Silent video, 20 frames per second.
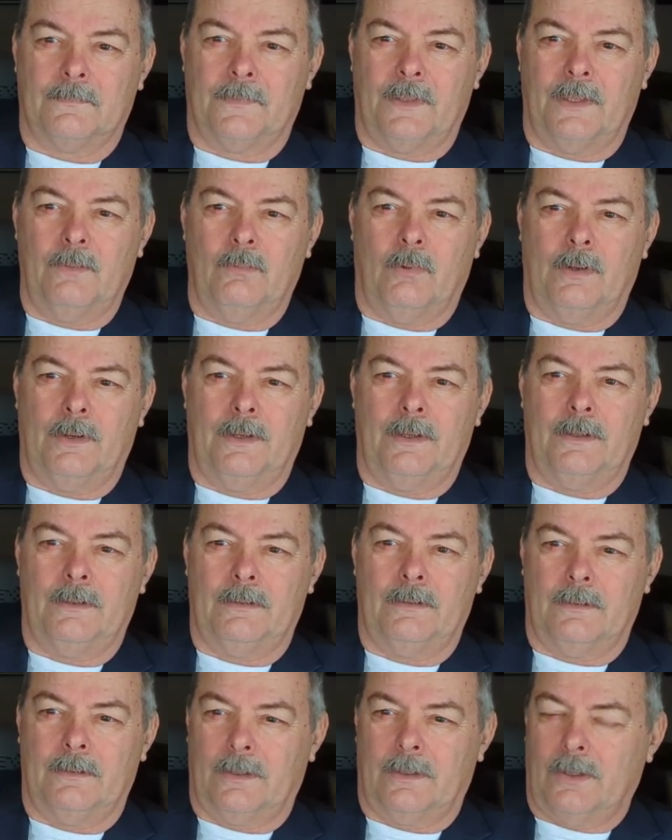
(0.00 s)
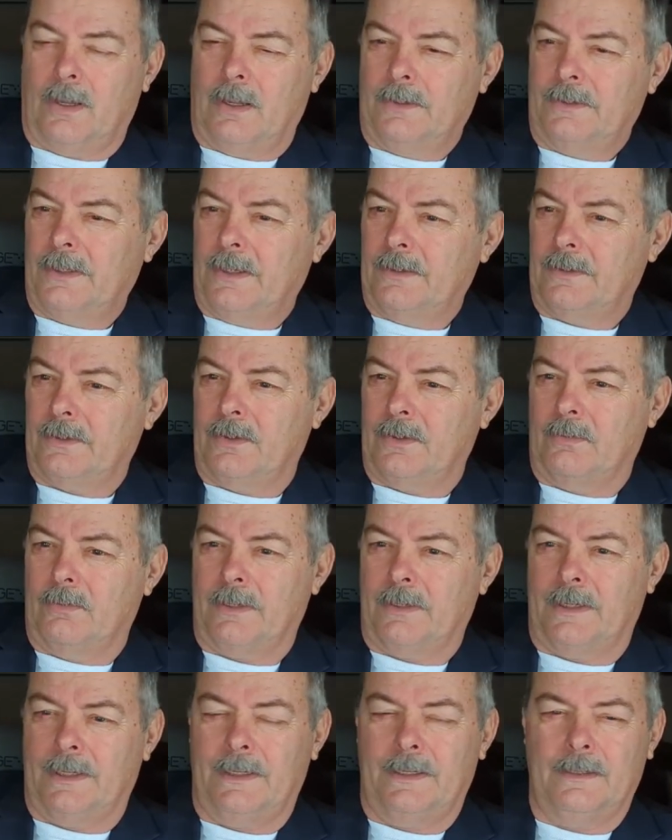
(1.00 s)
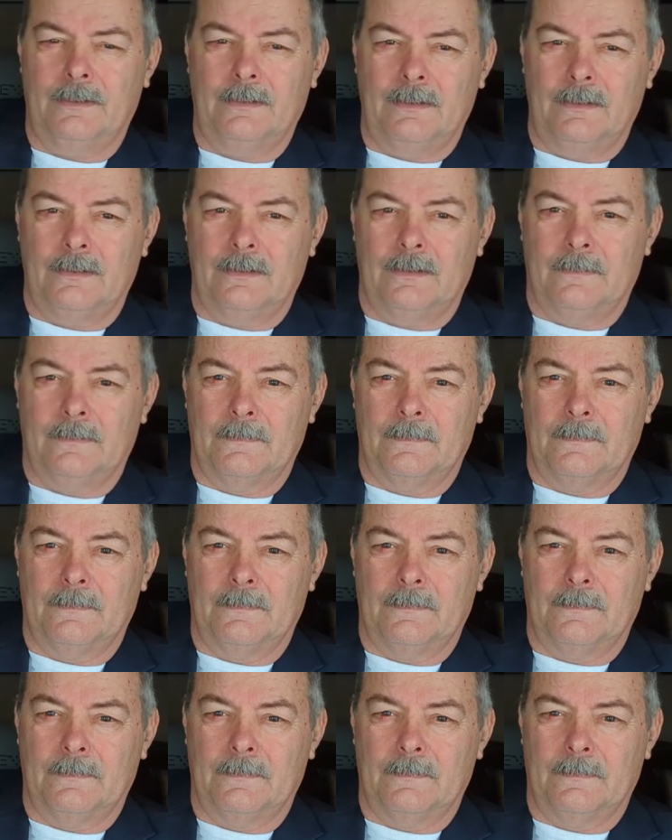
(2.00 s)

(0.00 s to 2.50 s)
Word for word: they wanted it, the content to go Canadian